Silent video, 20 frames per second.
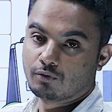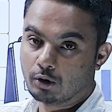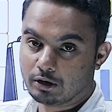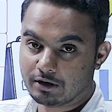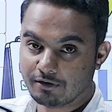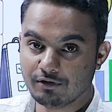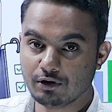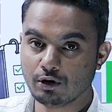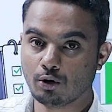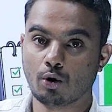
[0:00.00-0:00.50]

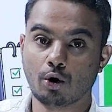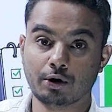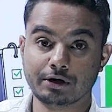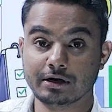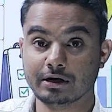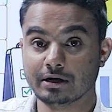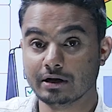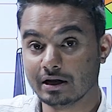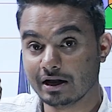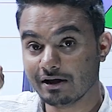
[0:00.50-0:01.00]
whatever you
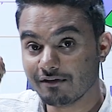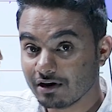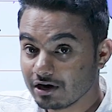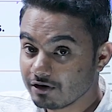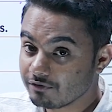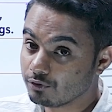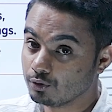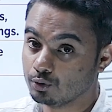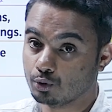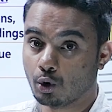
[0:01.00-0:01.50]
got it. Even
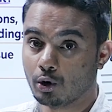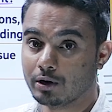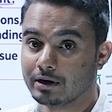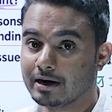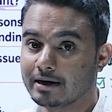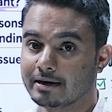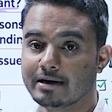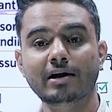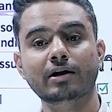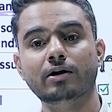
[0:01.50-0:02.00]
if you don't
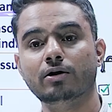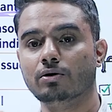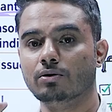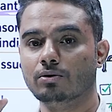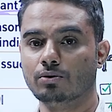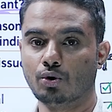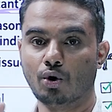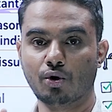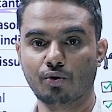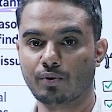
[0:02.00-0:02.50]
get it,
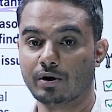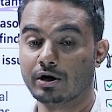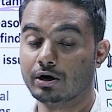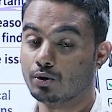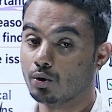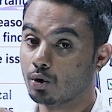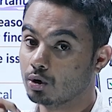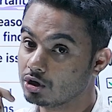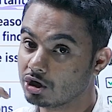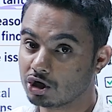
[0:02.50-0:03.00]
don't worry,
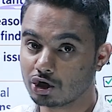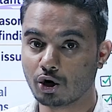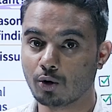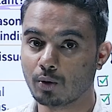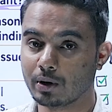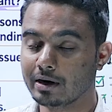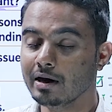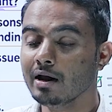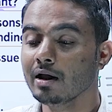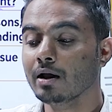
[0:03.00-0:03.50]
don't at
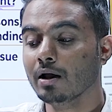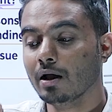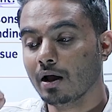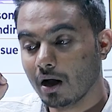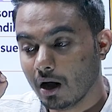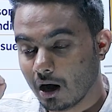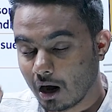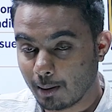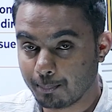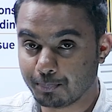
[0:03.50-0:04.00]
all worry.
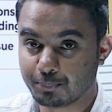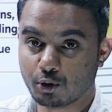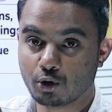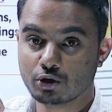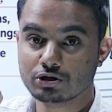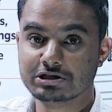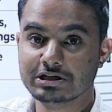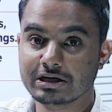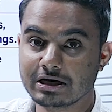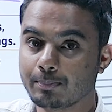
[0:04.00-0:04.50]

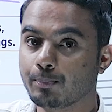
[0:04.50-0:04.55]
Approach the